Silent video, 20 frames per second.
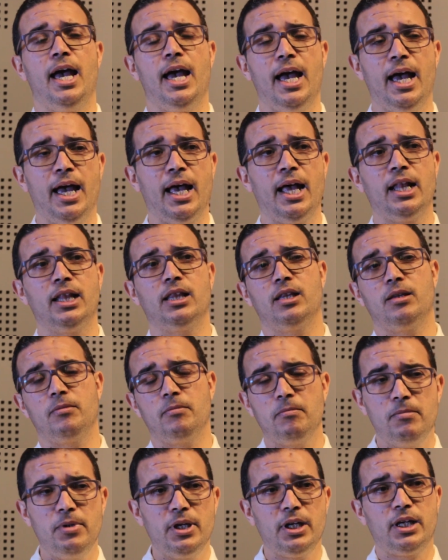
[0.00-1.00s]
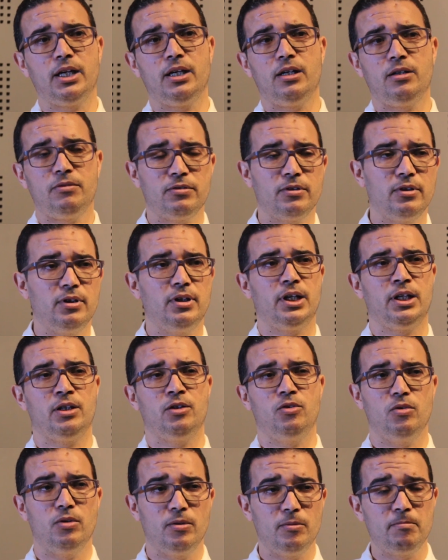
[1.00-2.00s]
and be careful and
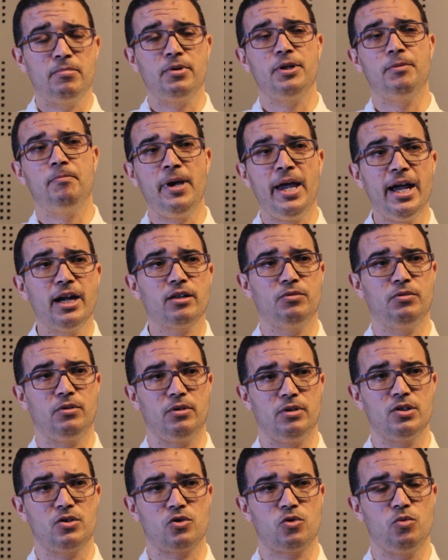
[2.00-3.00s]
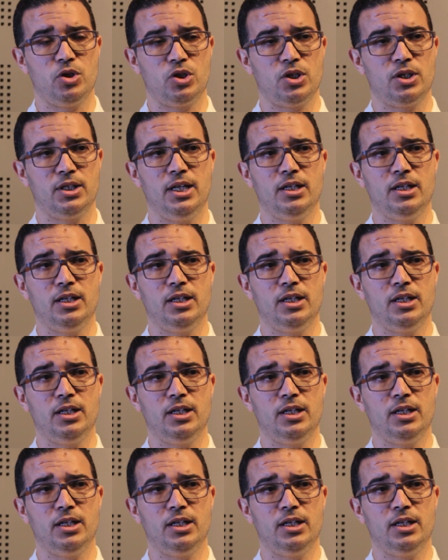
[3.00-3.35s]
prepared for this question.